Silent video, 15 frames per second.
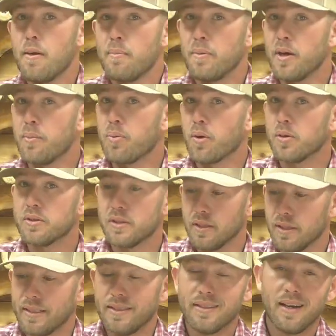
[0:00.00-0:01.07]
Me
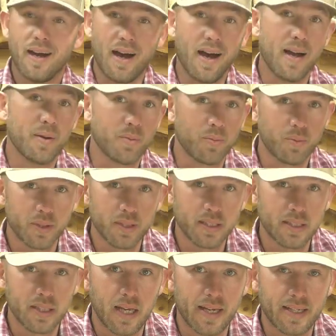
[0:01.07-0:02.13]
personally, I
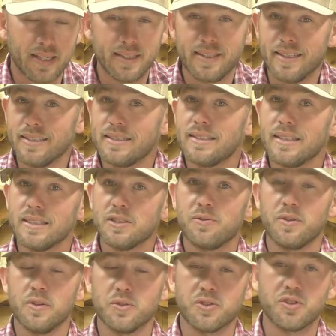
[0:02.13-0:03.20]
really like it. These things
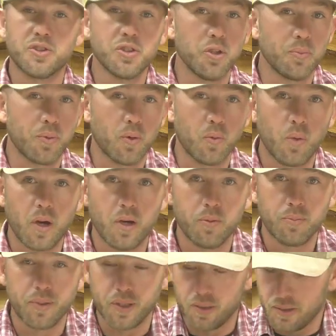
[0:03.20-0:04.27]
feel super well
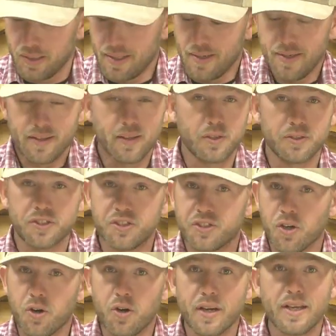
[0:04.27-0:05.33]
built, they're
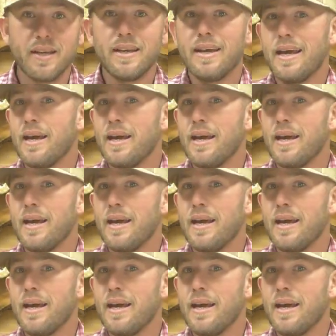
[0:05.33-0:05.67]
sturdy.